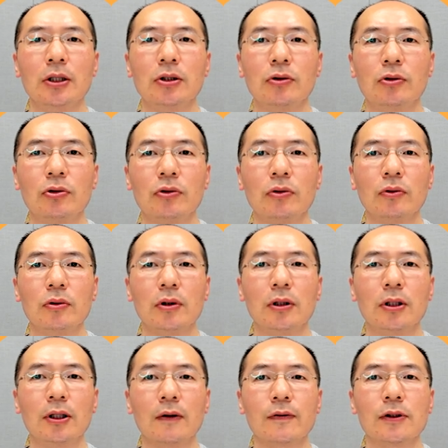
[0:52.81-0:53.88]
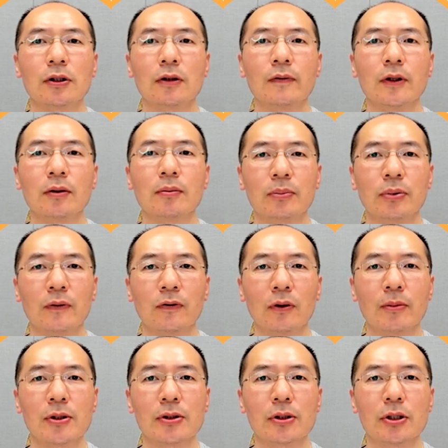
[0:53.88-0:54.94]
to tune TF serving
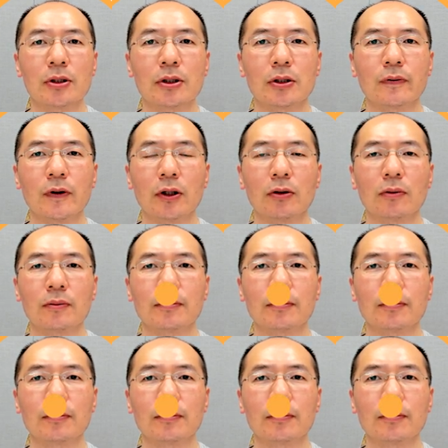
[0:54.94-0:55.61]
performance in this video.